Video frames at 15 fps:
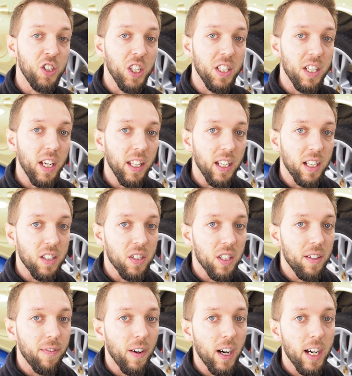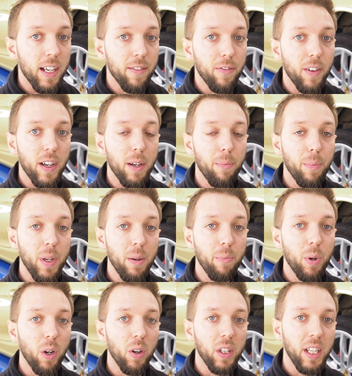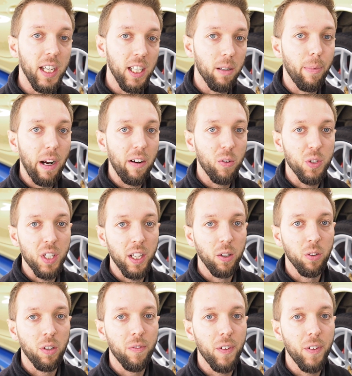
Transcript: Gtechniq C5 being put on the inner barrels and on the